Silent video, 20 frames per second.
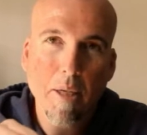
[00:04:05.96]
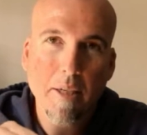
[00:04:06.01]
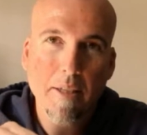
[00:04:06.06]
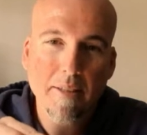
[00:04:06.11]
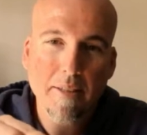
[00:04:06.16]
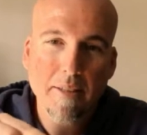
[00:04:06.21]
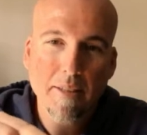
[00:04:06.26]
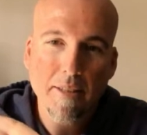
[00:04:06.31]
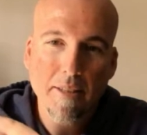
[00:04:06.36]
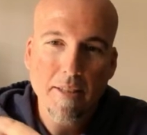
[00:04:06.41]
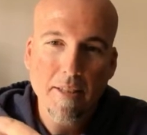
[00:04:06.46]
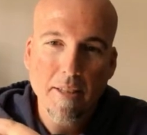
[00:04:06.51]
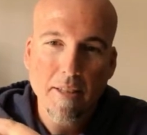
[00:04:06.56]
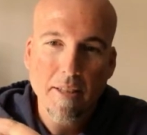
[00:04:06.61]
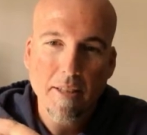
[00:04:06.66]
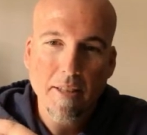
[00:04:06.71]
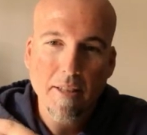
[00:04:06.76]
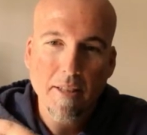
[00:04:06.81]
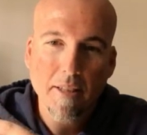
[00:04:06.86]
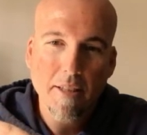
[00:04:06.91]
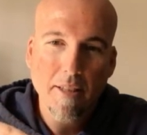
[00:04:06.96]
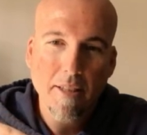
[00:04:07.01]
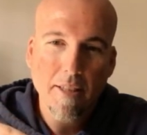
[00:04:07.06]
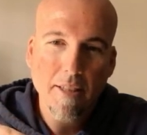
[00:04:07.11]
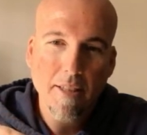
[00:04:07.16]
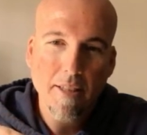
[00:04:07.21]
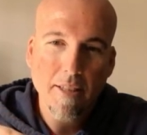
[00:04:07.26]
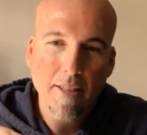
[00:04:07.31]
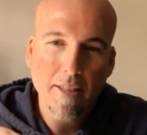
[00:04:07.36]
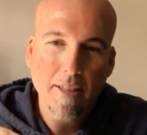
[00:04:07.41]
actually
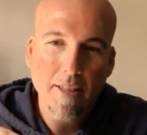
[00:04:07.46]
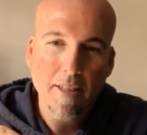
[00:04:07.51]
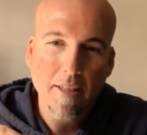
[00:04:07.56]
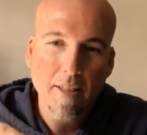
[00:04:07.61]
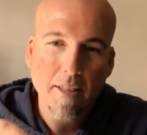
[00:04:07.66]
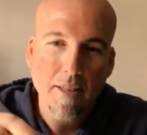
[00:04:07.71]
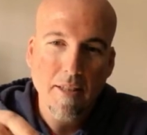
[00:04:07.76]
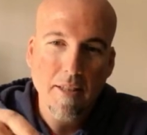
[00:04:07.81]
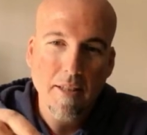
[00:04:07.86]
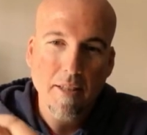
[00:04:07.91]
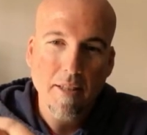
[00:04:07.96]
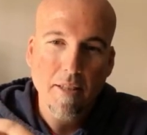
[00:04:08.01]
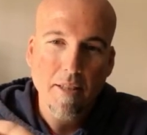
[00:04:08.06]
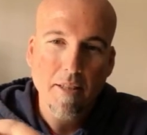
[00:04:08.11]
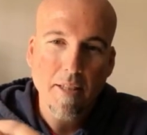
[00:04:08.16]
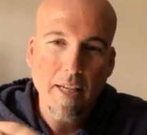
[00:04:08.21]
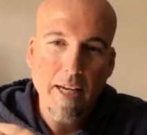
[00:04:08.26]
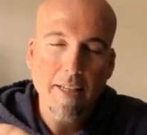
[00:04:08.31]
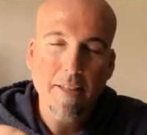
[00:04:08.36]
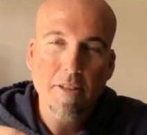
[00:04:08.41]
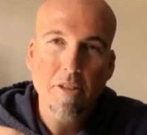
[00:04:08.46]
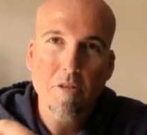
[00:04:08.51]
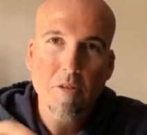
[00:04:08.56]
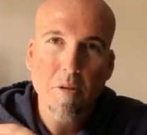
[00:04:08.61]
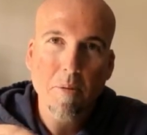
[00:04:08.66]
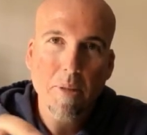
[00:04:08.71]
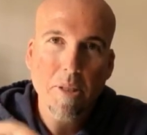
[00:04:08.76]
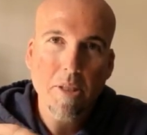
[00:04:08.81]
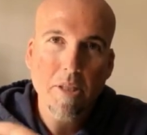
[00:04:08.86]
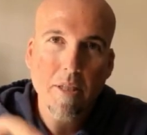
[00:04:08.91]
transmits to
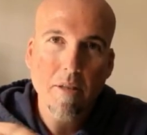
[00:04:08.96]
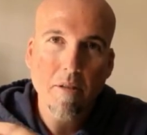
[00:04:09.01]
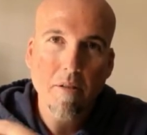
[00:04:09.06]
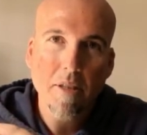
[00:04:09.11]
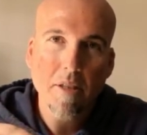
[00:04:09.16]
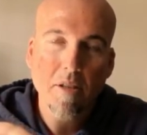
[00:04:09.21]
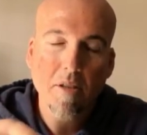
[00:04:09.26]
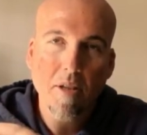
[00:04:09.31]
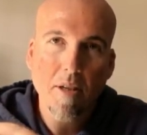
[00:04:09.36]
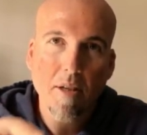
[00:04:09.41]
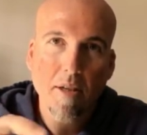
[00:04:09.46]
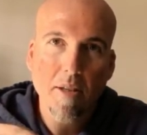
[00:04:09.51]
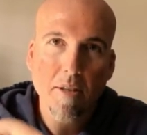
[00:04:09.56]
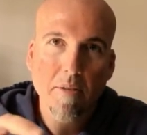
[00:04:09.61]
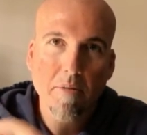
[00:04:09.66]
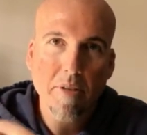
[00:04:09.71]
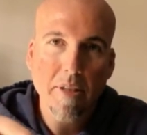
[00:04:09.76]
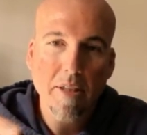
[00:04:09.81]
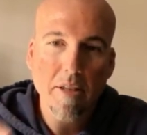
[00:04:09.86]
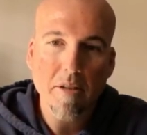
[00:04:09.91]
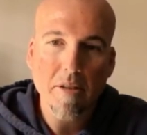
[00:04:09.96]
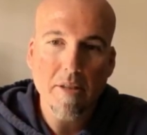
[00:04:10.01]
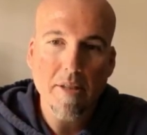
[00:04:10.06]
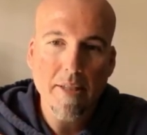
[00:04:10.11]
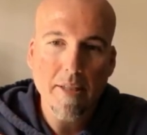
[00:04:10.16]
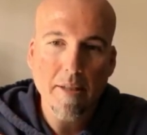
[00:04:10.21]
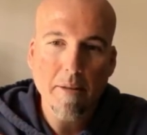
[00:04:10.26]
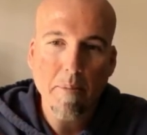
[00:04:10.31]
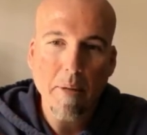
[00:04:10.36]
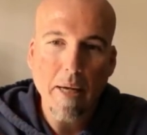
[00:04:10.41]
other icons and other
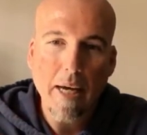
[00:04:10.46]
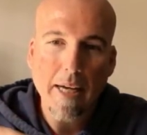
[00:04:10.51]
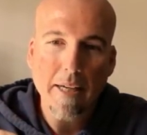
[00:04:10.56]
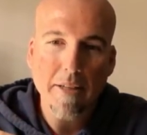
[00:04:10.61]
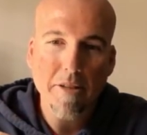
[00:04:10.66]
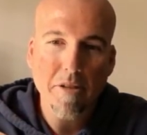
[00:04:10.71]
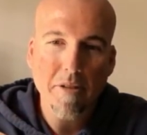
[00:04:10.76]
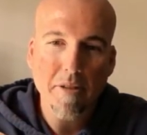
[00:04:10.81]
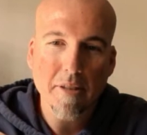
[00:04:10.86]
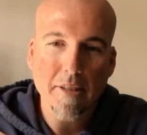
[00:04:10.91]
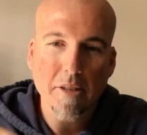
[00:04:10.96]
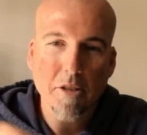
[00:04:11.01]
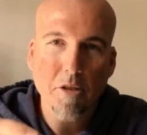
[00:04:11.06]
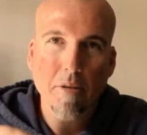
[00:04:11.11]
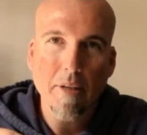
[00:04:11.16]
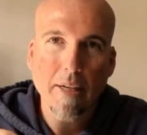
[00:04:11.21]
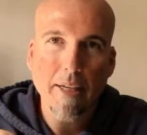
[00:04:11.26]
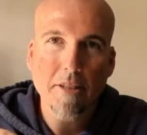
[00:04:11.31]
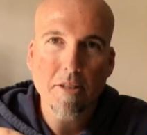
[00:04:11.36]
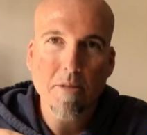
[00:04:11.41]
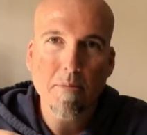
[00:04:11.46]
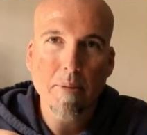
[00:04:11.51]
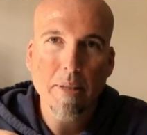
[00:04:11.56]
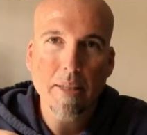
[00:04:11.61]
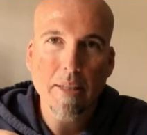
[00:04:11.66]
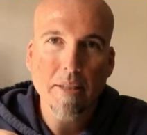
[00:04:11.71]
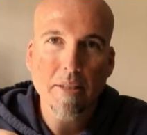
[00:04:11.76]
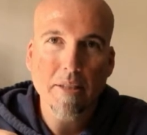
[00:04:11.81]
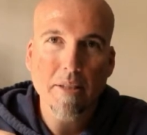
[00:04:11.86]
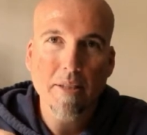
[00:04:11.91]
settings and menu
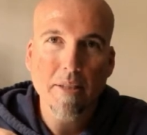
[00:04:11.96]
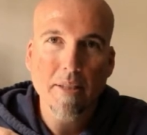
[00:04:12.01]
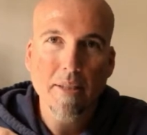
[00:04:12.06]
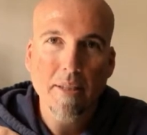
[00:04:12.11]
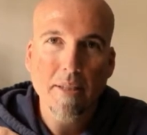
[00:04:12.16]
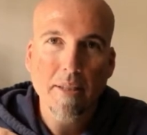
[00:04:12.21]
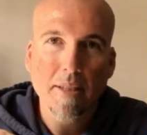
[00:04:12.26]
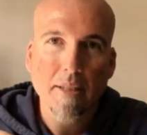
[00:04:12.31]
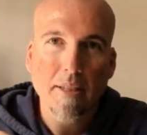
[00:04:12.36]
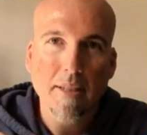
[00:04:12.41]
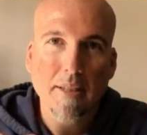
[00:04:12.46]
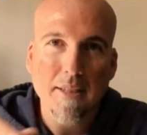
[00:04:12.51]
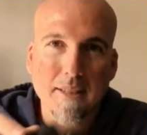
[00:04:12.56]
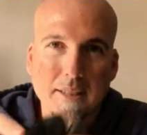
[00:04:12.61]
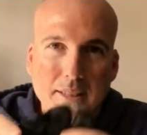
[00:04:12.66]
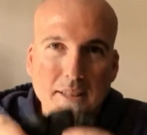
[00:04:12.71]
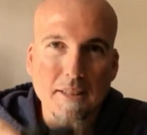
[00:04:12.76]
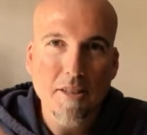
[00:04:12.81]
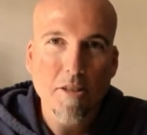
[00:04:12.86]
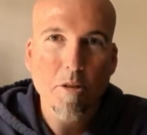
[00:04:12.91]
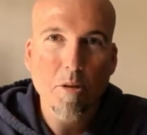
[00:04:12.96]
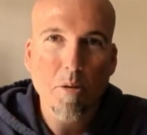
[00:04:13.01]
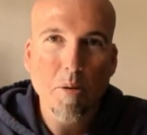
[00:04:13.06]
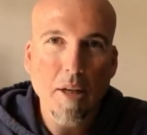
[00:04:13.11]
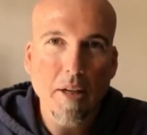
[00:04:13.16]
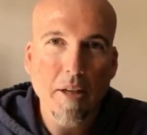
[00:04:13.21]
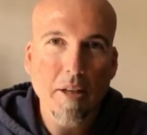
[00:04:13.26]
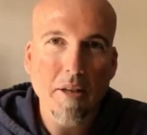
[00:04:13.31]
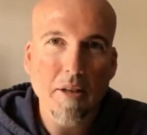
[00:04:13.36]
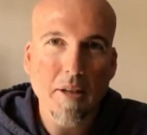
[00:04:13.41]
options on my phone that I don't
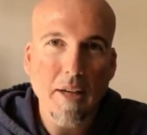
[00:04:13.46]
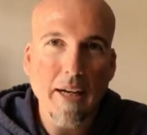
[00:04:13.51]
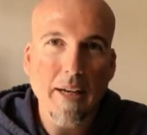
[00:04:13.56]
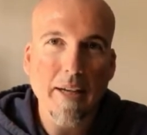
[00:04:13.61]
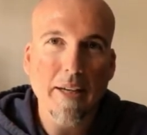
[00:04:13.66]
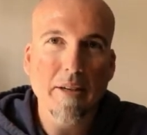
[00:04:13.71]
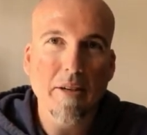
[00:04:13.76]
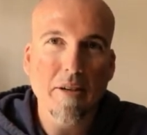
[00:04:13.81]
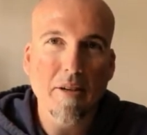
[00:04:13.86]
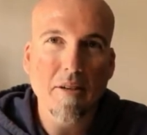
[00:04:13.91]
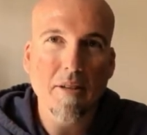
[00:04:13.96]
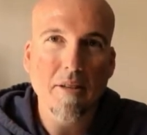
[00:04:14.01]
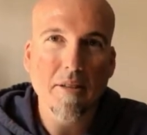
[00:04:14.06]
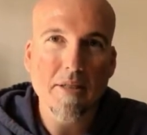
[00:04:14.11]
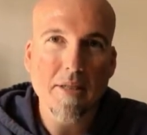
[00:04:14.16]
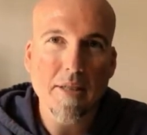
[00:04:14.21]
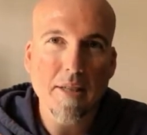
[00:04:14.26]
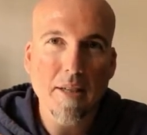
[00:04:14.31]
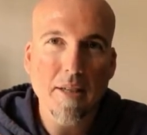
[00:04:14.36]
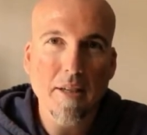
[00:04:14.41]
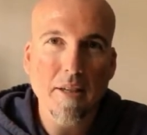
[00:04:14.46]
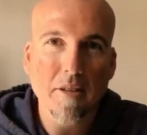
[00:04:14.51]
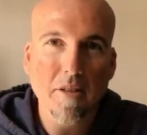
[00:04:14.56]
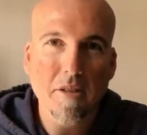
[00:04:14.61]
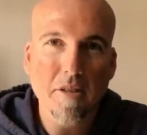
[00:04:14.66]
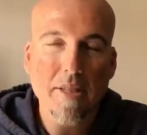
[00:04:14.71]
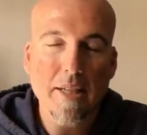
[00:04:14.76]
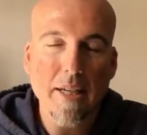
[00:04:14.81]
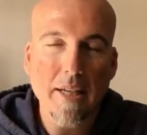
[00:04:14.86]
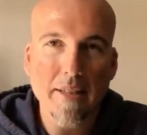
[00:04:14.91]
want it to.
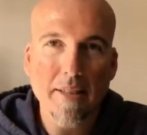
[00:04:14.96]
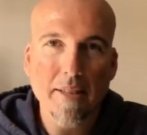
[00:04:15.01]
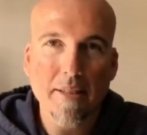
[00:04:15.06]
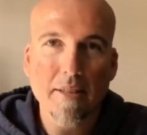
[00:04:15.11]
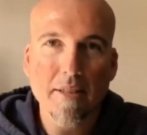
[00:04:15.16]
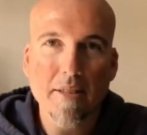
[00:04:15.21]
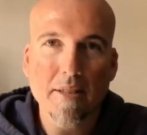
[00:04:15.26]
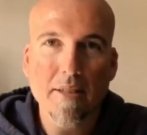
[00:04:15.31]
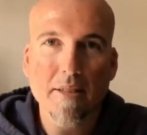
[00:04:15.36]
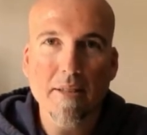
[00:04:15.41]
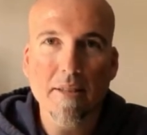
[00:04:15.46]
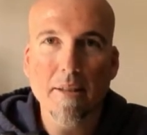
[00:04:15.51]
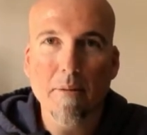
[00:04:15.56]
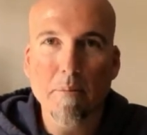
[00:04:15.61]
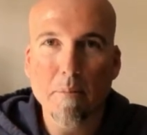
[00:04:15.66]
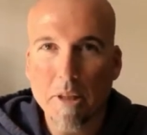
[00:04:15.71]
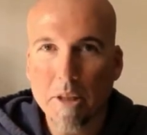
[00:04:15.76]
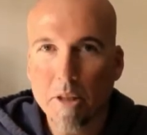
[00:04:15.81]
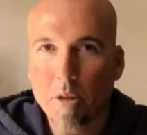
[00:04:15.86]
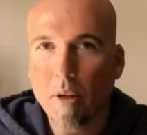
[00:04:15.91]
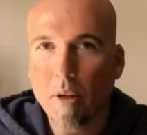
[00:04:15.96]
So if I depress